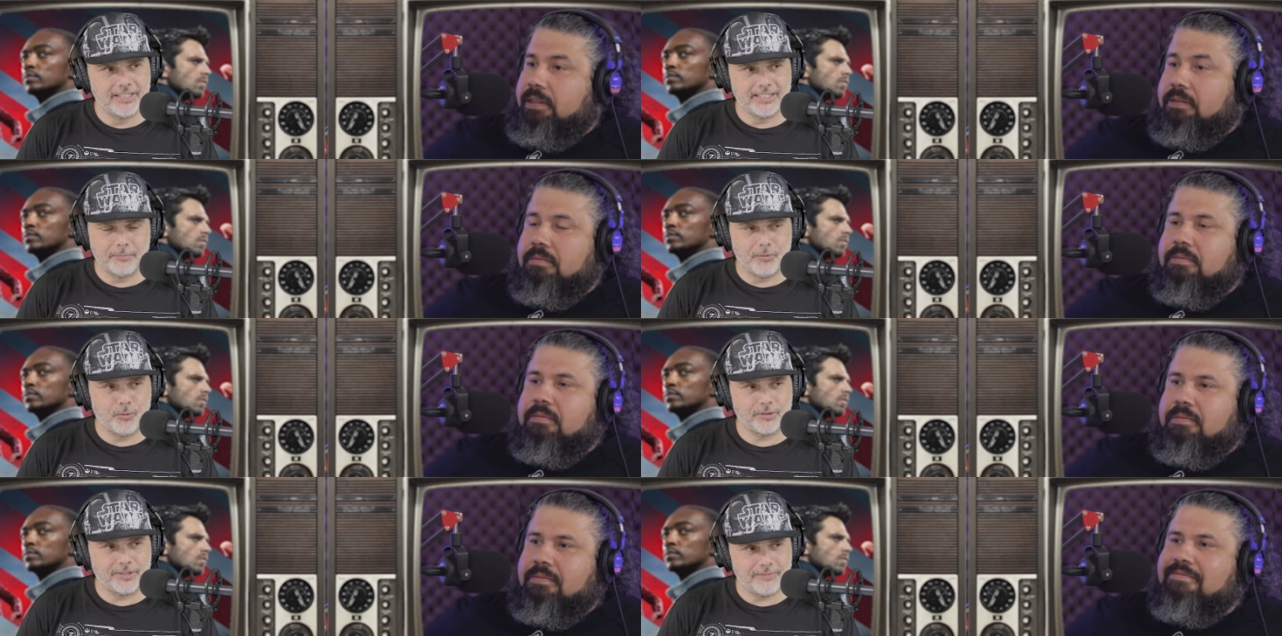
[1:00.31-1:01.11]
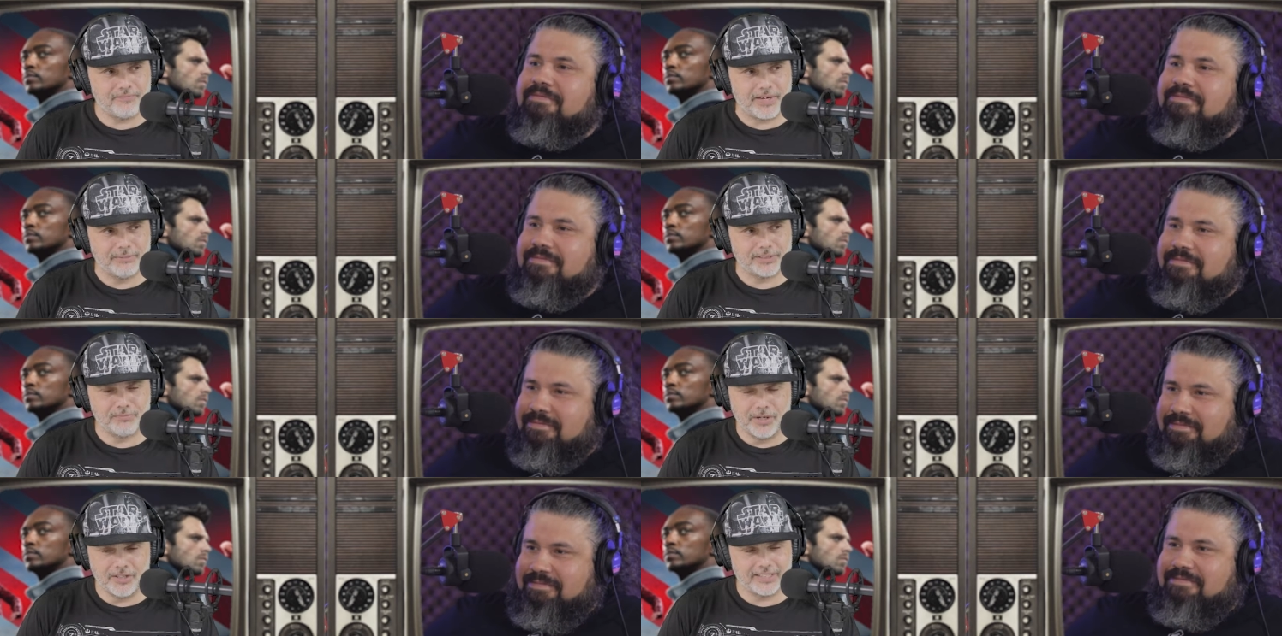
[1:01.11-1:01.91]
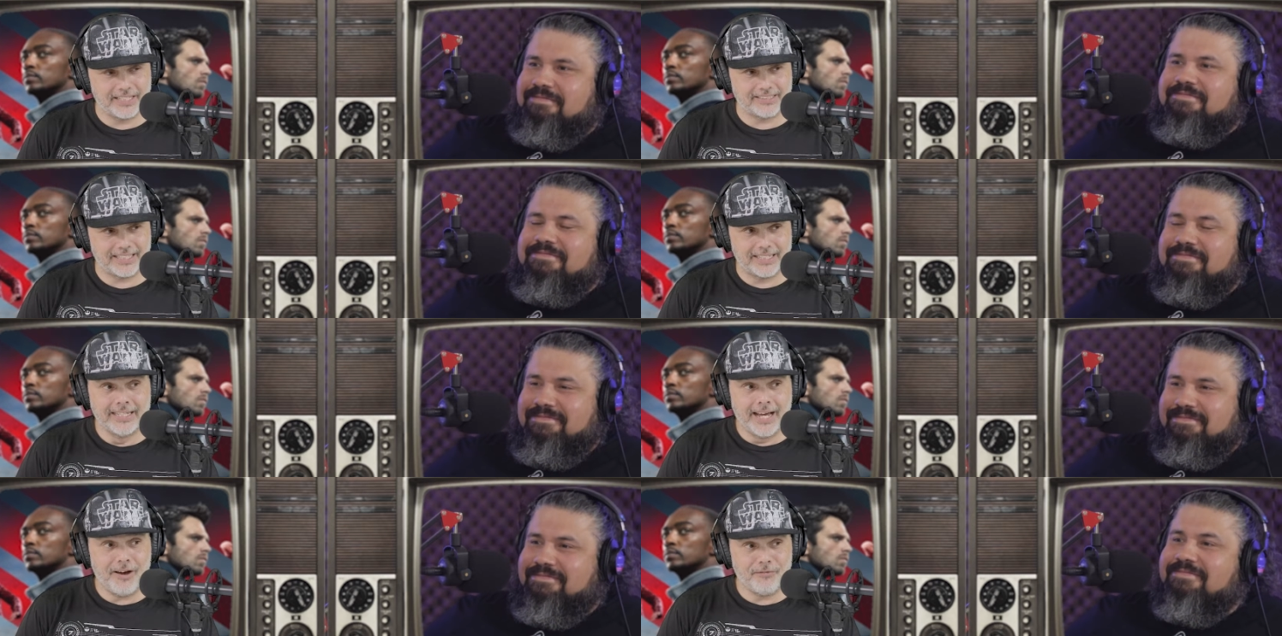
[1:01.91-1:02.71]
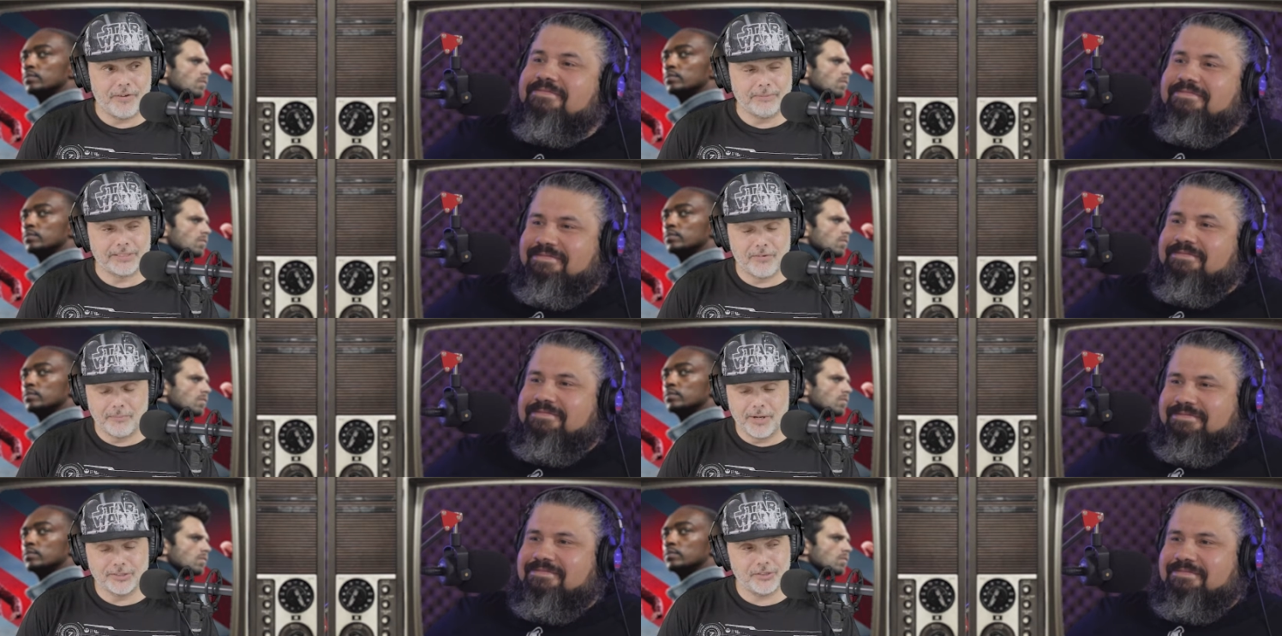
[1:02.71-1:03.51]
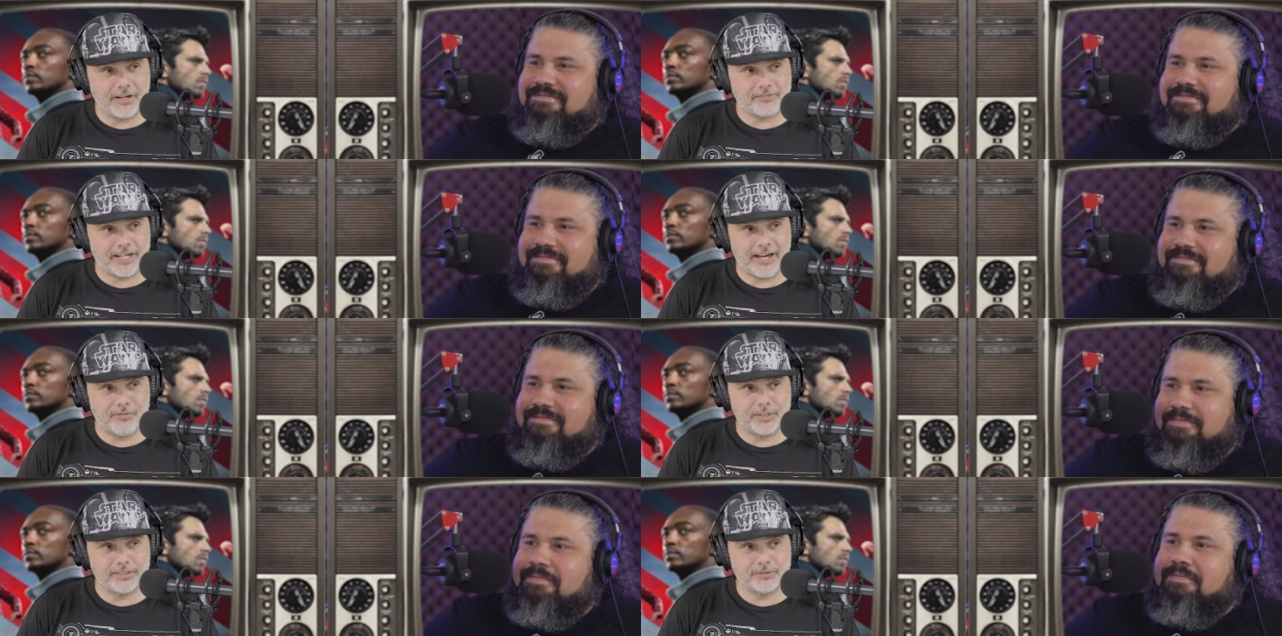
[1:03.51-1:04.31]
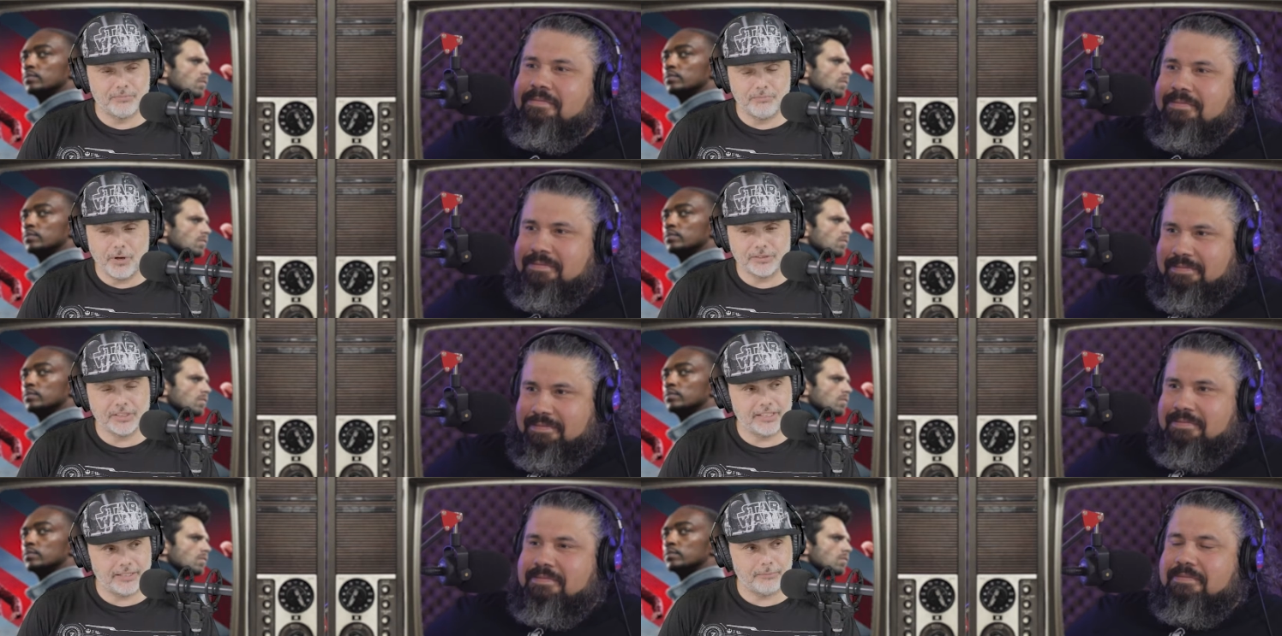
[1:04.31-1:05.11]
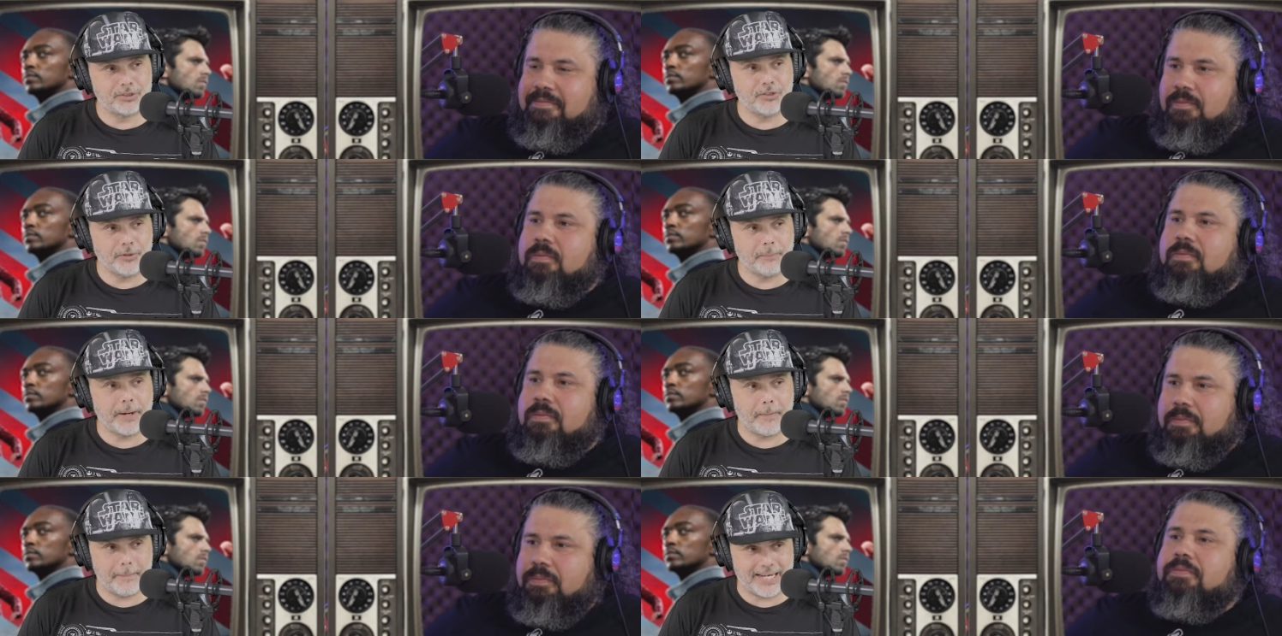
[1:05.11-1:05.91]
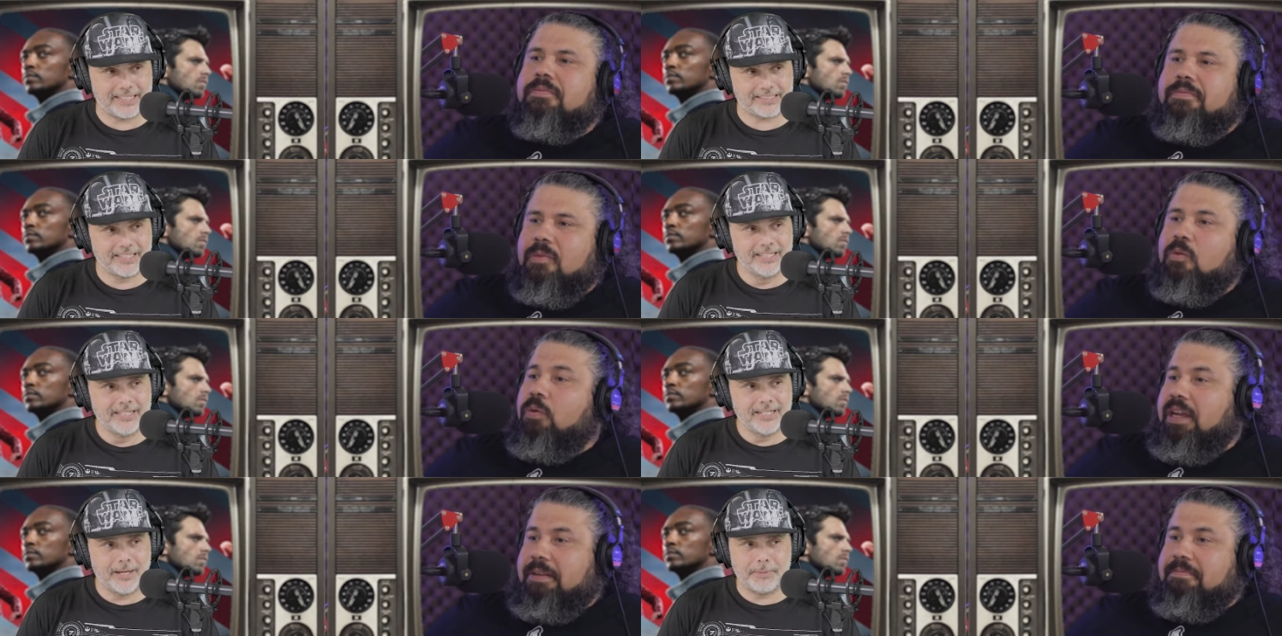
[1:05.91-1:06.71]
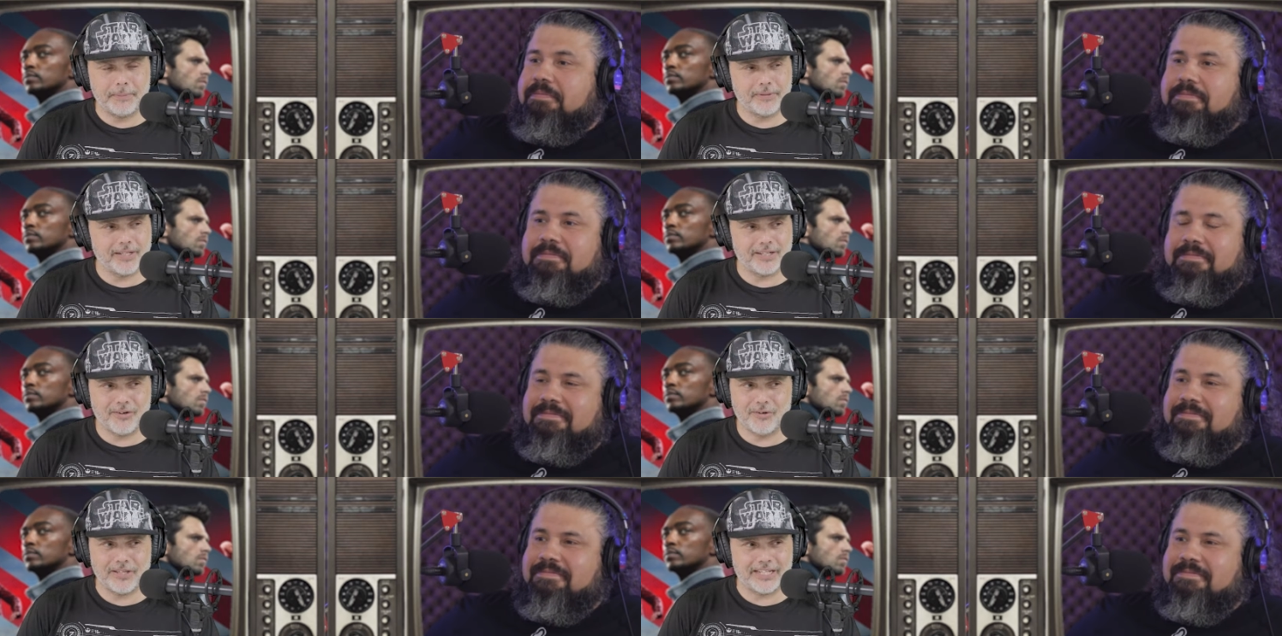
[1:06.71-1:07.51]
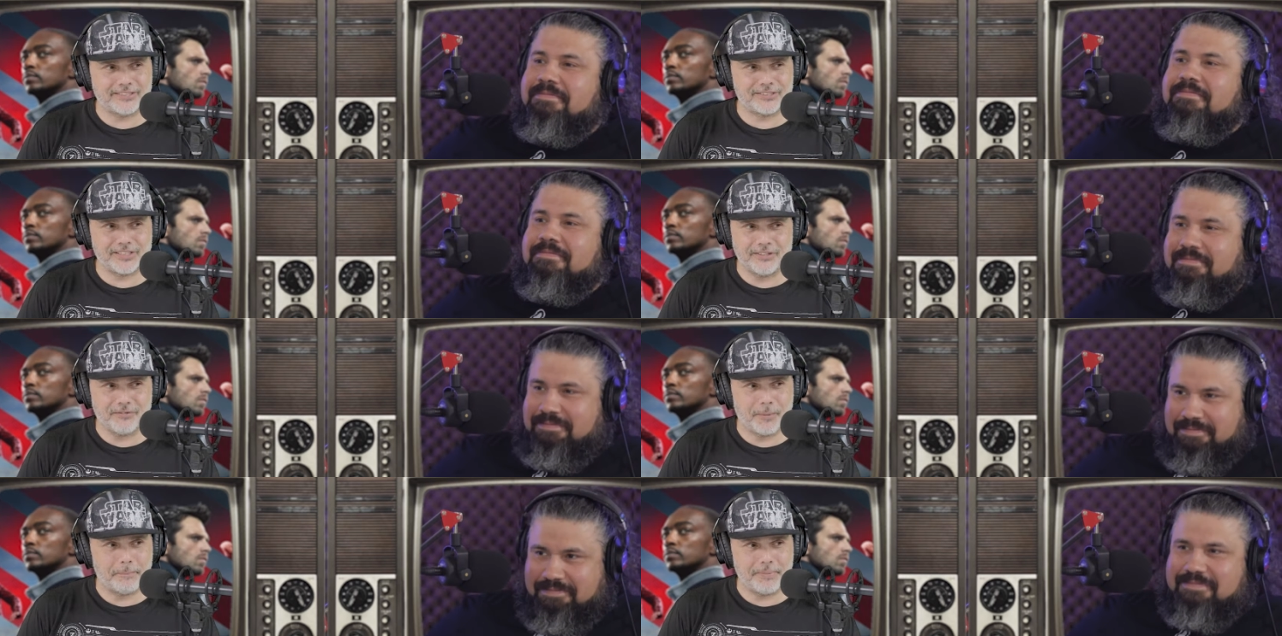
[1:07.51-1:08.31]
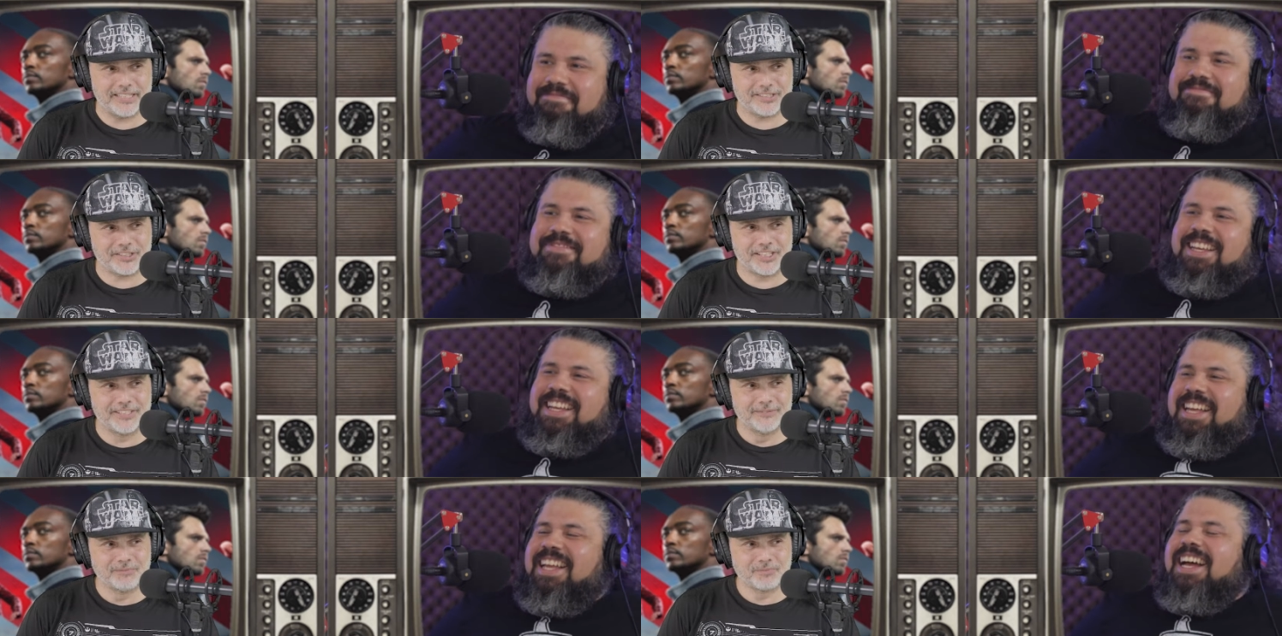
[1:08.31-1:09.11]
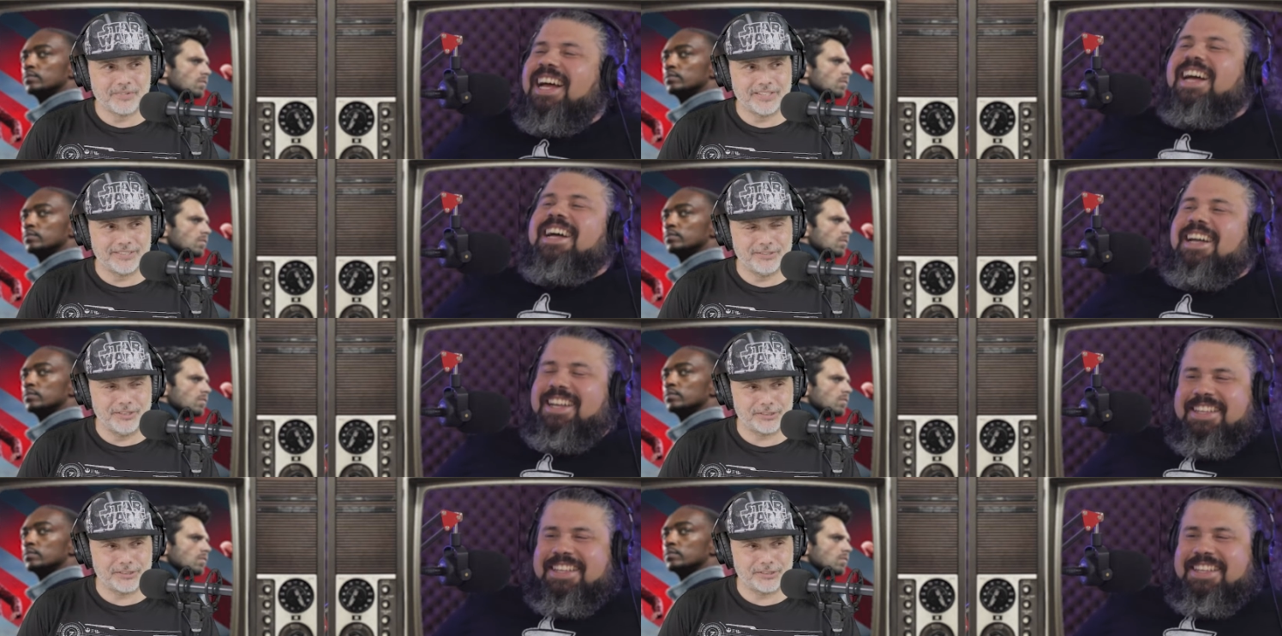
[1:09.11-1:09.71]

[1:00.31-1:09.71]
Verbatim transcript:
Speaker 1: Right. The more that famous mug that is like, how famous of a mug do you have to have when it's mostly obscured by a mask? Right. And people are like, oh, that son of a,